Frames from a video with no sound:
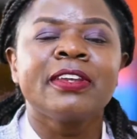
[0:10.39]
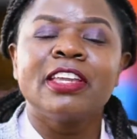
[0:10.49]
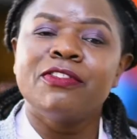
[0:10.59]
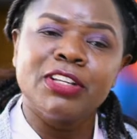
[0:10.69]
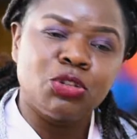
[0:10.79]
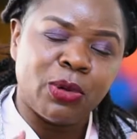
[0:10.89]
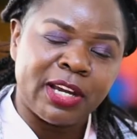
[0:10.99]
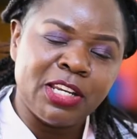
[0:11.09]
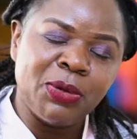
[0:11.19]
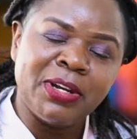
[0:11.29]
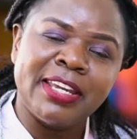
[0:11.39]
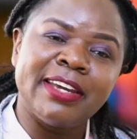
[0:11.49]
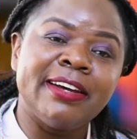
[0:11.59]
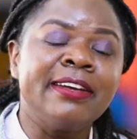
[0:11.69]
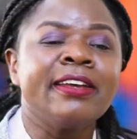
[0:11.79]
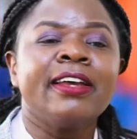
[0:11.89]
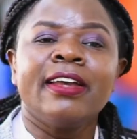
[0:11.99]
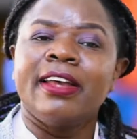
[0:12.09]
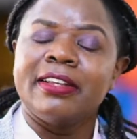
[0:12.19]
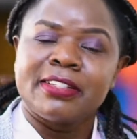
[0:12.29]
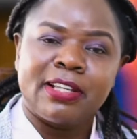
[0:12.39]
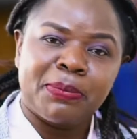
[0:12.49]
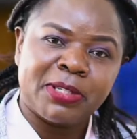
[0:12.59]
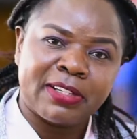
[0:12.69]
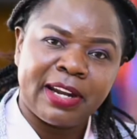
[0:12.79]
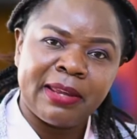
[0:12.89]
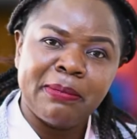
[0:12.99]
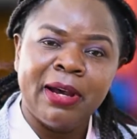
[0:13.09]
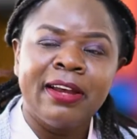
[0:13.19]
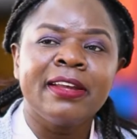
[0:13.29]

If you are new here, subscribe,